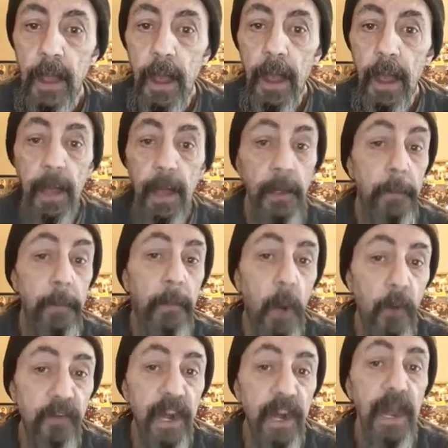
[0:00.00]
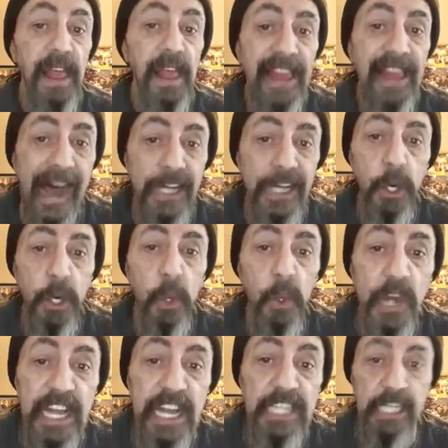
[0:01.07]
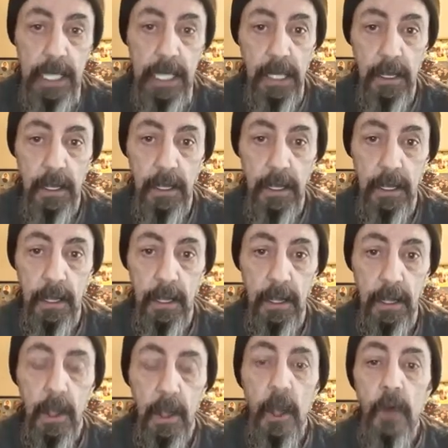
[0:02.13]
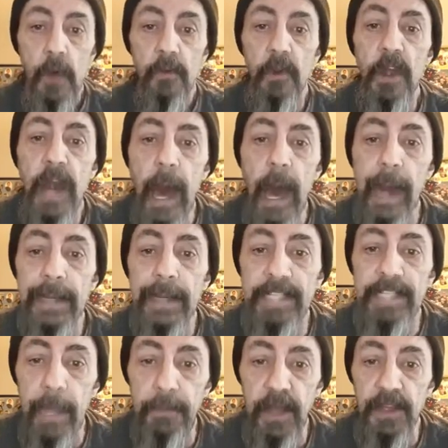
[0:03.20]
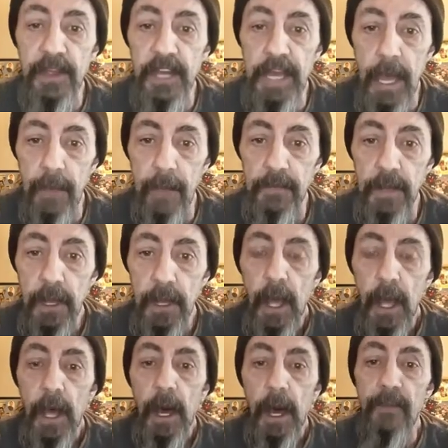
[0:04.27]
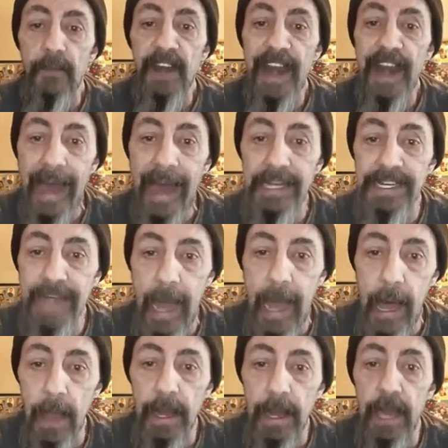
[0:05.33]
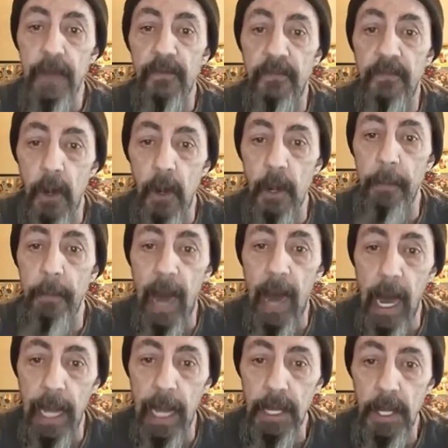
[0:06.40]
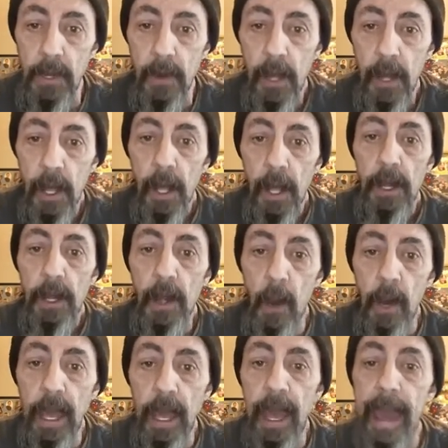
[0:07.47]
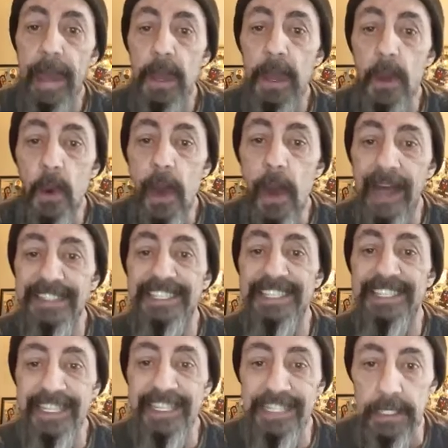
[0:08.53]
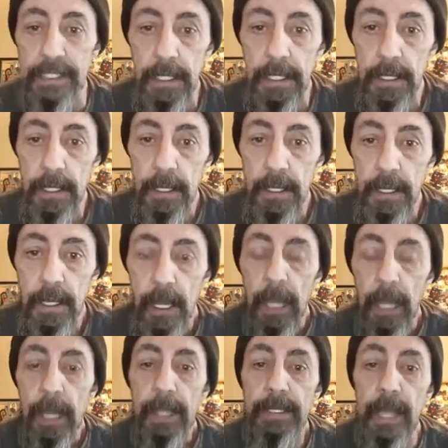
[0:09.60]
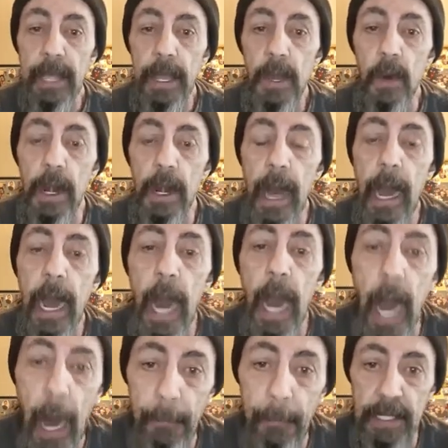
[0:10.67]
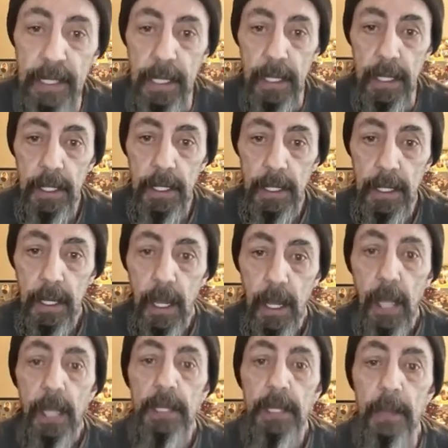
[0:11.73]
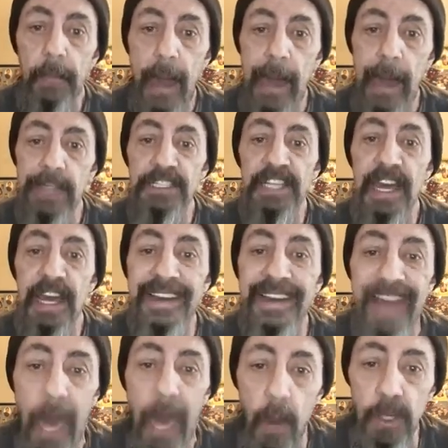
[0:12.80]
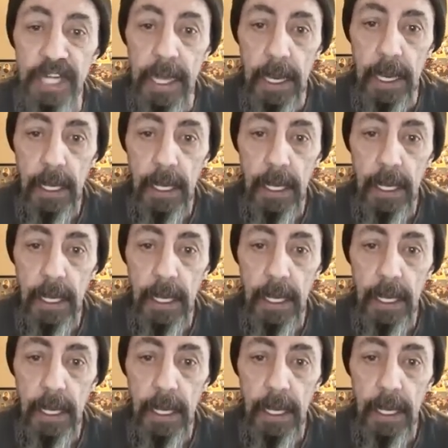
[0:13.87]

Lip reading: And the perfect logical reason for not accepting the gift of a nationality conferred upon you, noting a U.S. citizen, is that you are not competent to manage the accounting